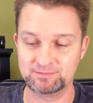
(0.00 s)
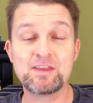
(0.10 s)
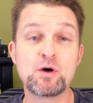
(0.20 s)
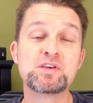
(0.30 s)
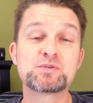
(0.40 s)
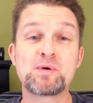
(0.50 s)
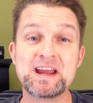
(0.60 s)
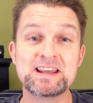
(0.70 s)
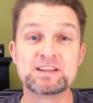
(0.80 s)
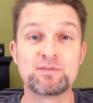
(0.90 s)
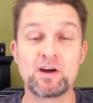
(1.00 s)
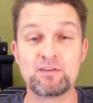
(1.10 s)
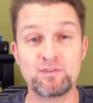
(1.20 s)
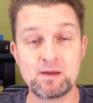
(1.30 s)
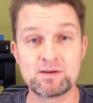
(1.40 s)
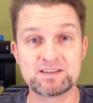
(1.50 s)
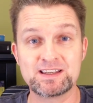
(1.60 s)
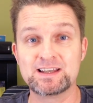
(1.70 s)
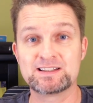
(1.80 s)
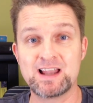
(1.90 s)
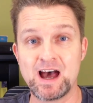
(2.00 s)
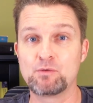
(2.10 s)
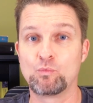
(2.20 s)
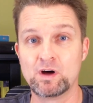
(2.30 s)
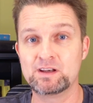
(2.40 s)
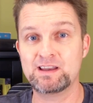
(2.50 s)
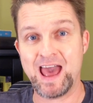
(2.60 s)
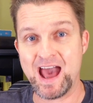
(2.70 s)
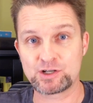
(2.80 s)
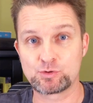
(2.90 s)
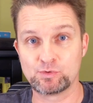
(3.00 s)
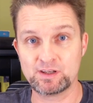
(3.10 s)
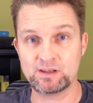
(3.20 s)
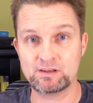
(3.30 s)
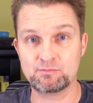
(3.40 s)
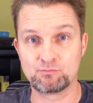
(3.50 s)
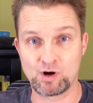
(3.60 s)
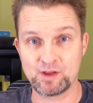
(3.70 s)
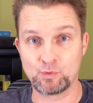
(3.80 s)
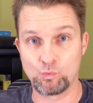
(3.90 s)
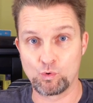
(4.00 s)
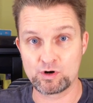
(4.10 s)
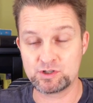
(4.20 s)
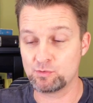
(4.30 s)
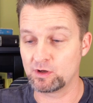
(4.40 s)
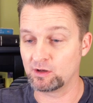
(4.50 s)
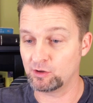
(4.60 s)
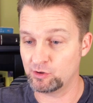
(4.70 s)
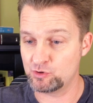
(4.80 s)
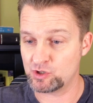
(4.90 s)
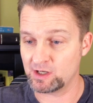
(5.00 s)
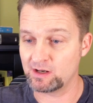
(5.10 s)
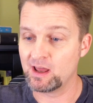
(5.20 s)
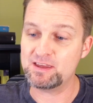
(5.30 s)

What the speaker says: And though this raid is very famous, it's not what actually brought the war to a conclusion.